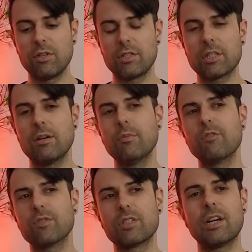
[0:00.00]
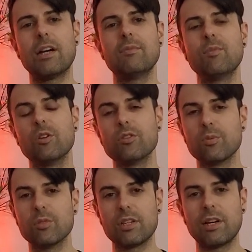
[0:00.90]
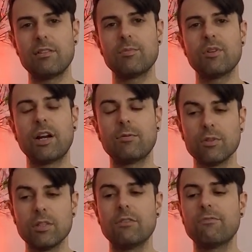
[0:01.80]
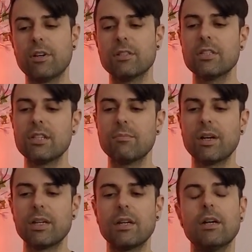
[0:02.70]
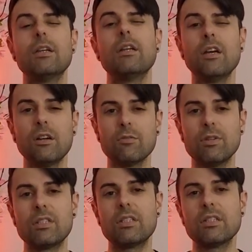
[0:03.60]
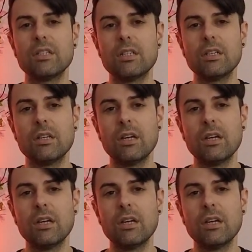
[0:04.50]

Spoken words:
it's come over time multiple times, but I really felt it in my gut recently.